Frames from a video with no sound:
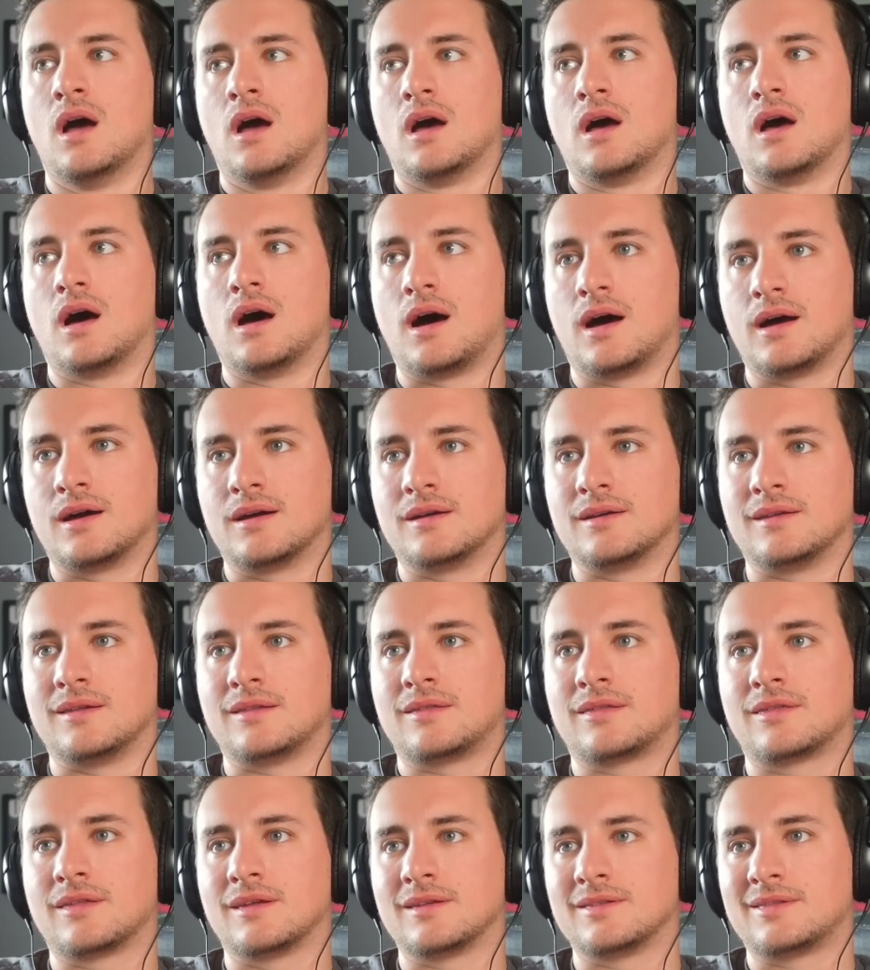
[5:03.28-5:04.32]
I
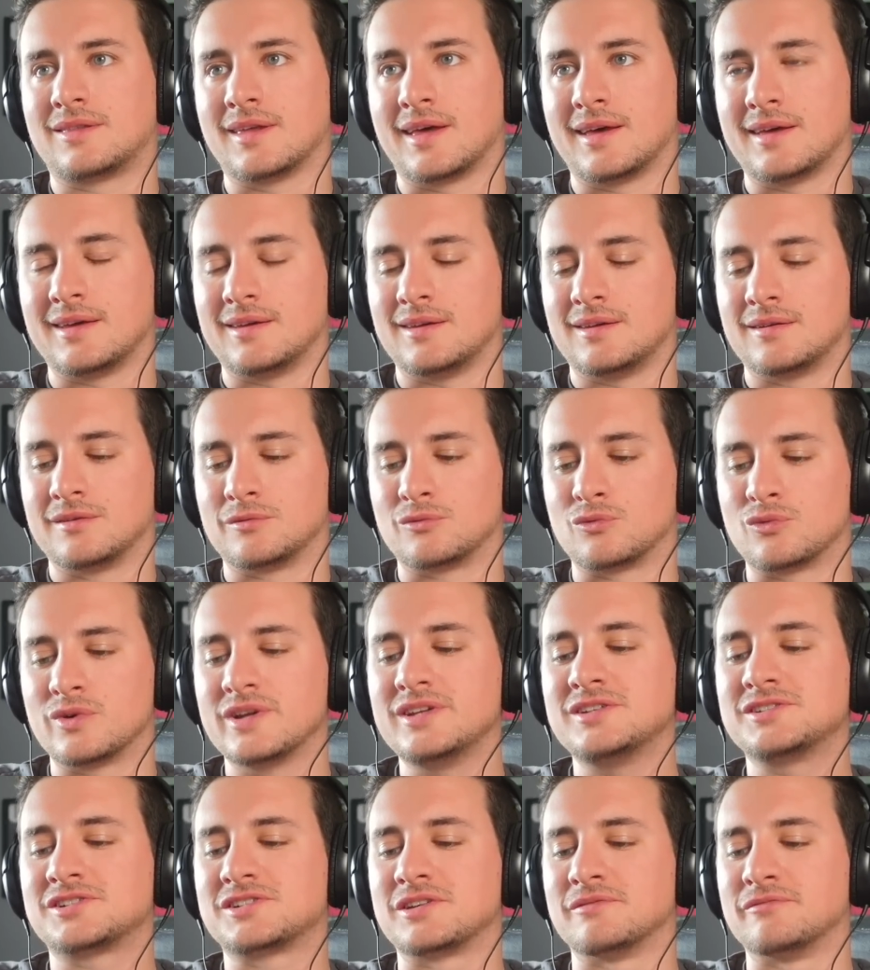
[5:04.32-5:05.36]
think they
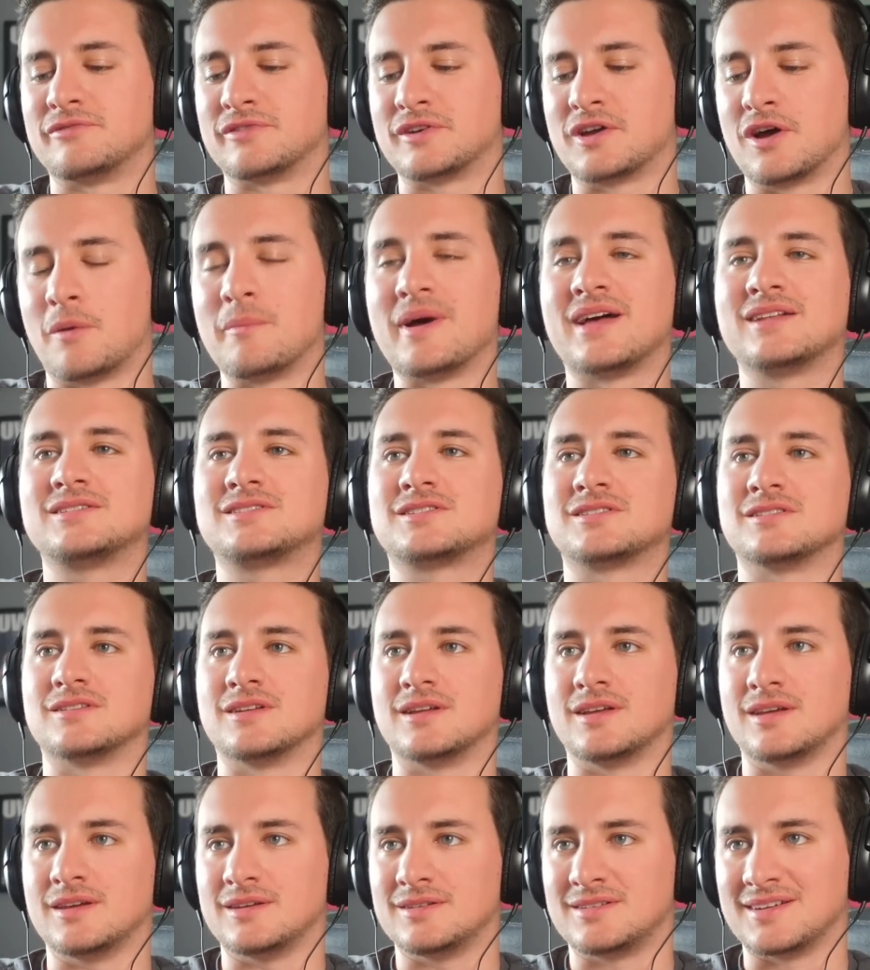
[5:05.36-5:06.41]
reached him for comment
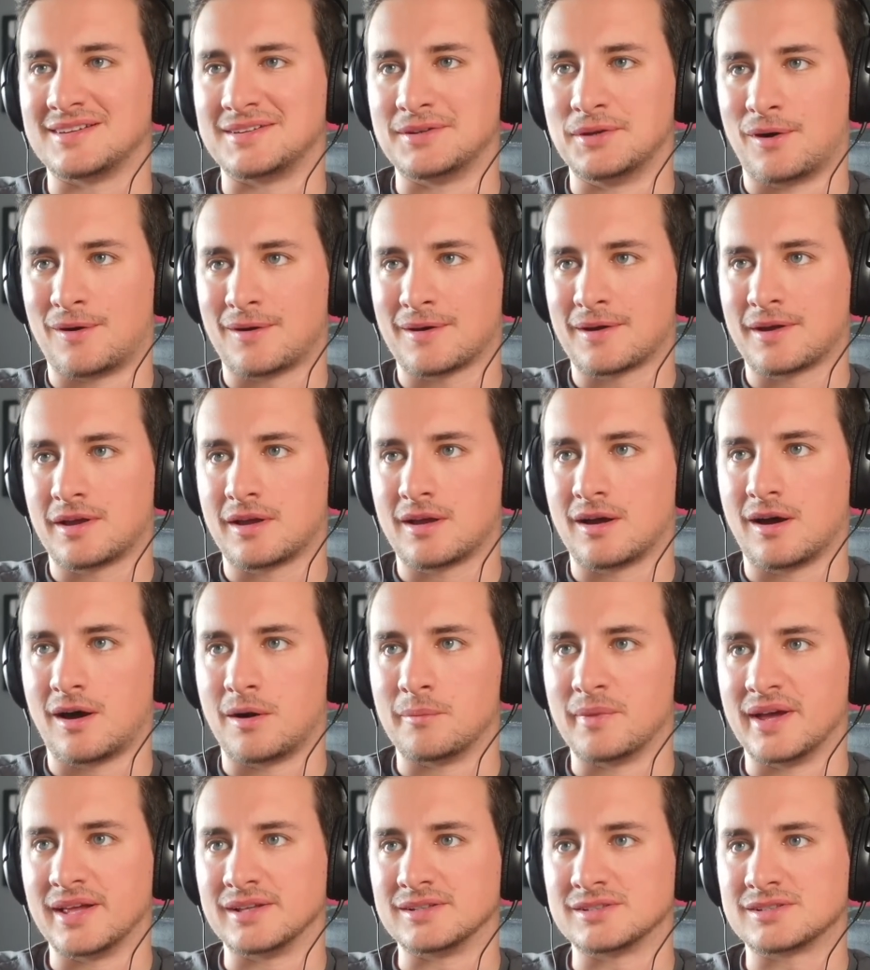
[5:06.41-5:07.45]
and he did not
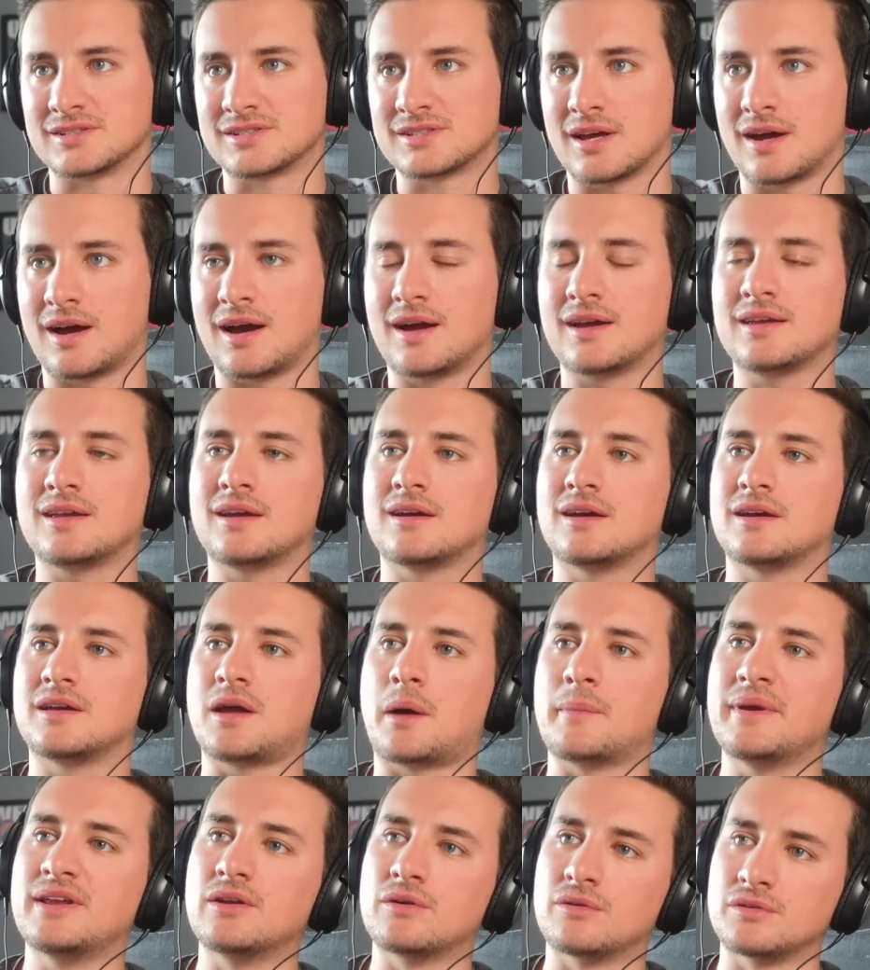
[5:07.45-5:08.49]
comment. I, I
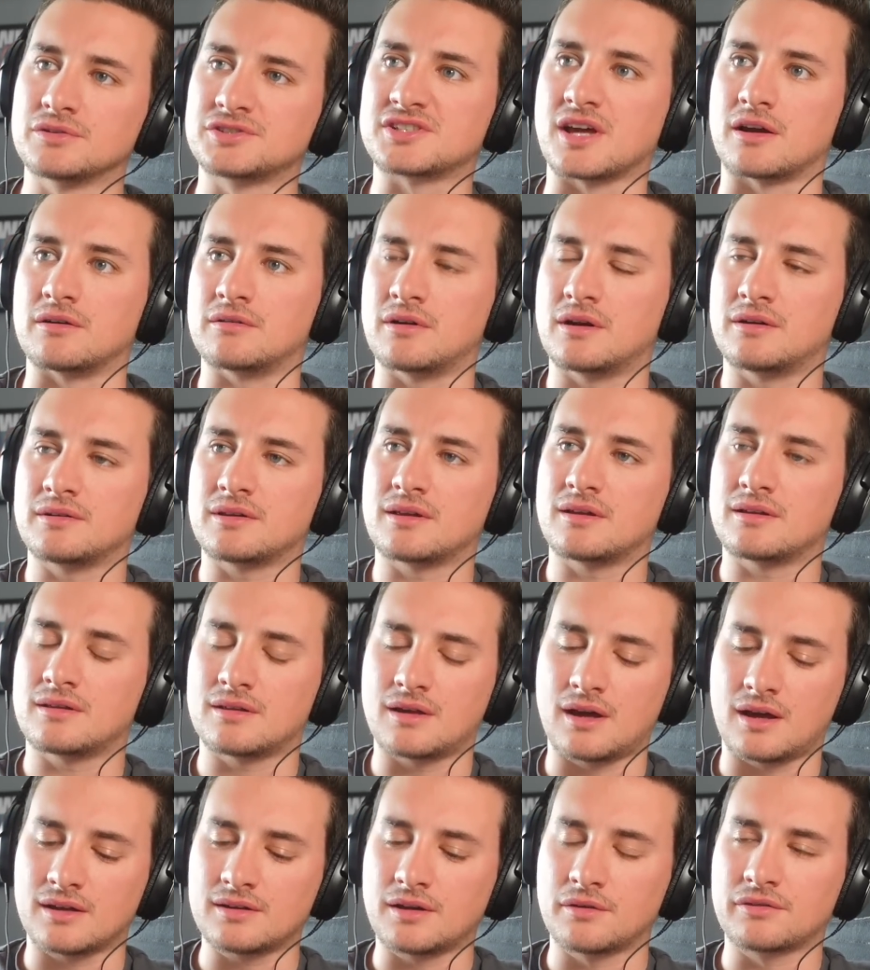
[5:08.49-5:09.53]
mean, also,
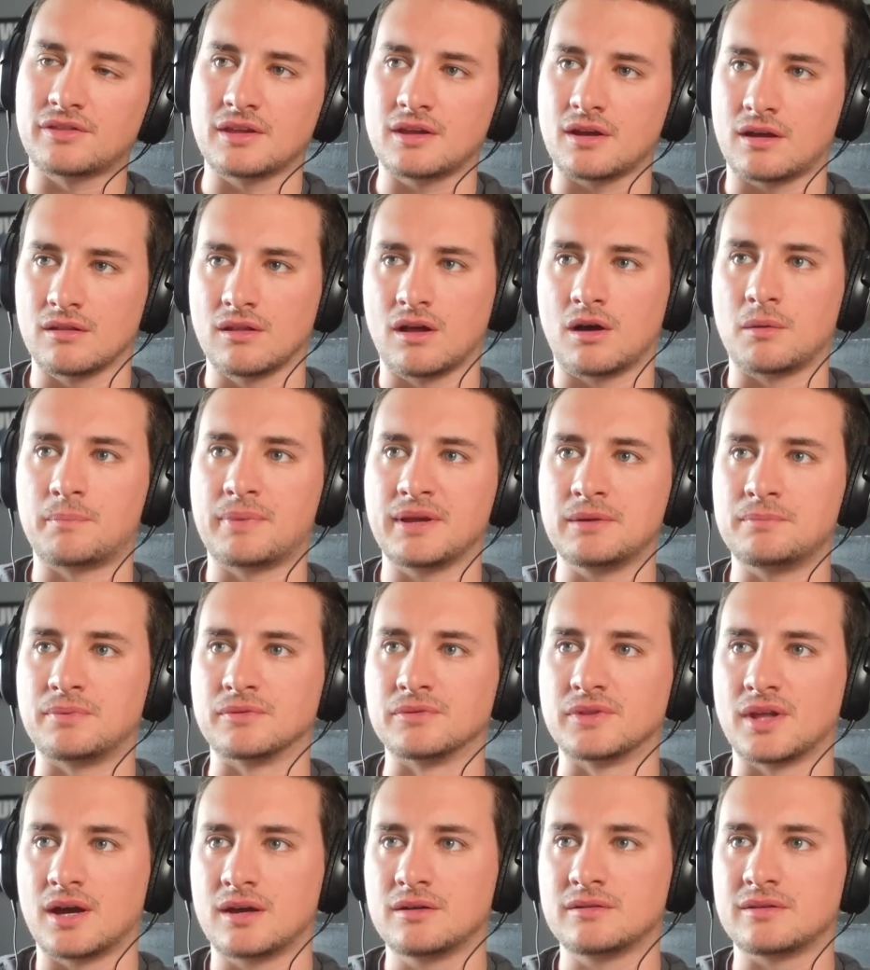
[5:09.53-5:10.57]
I don't think a lot of people
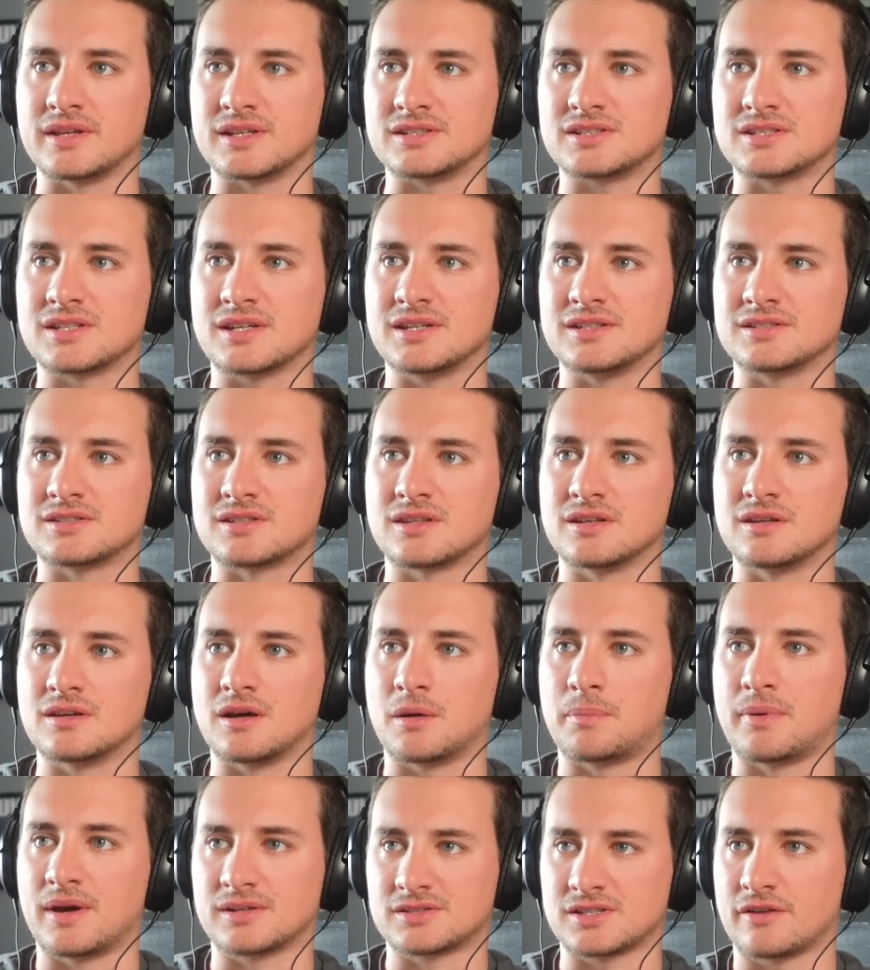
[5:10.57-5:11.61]
know this is
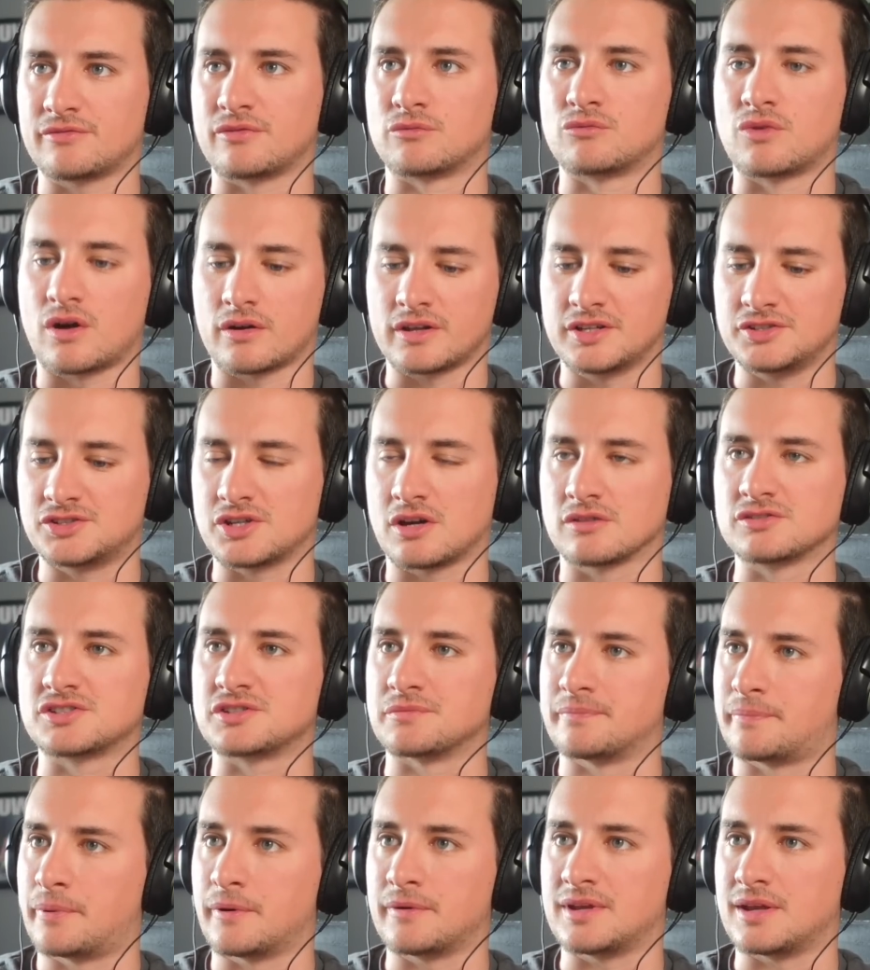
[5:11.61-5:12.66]
that aside from Rocky
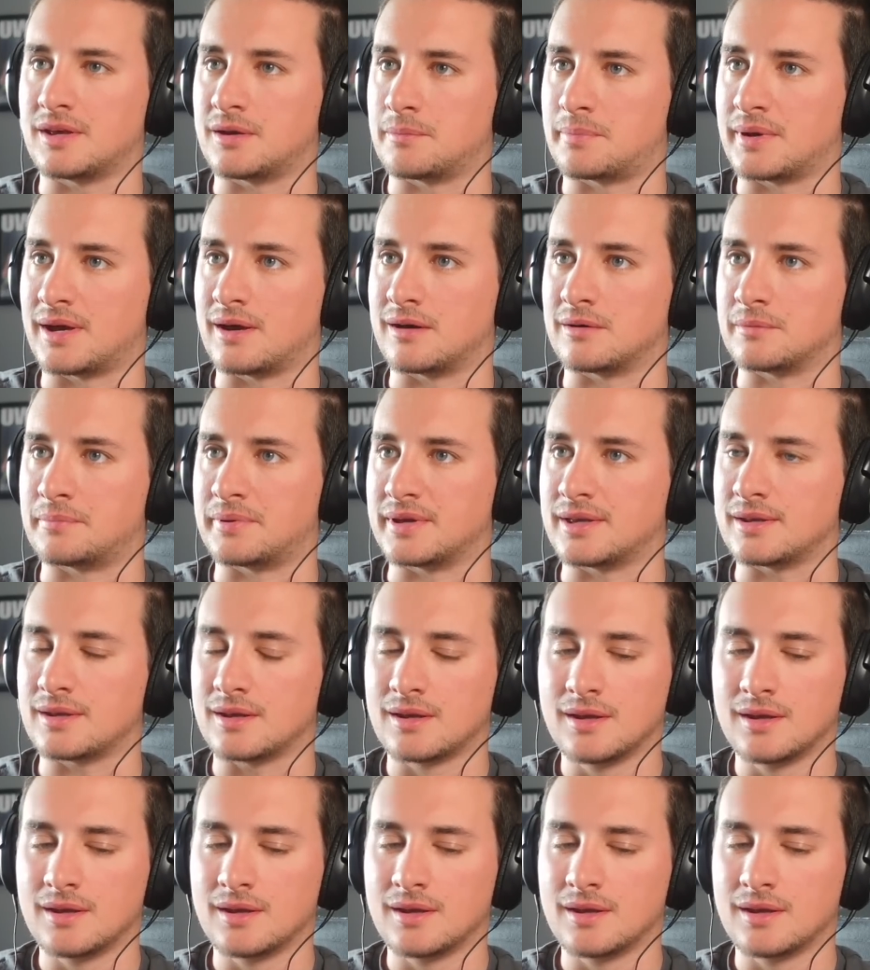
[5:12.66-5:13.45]
Johnson putting it about a bit,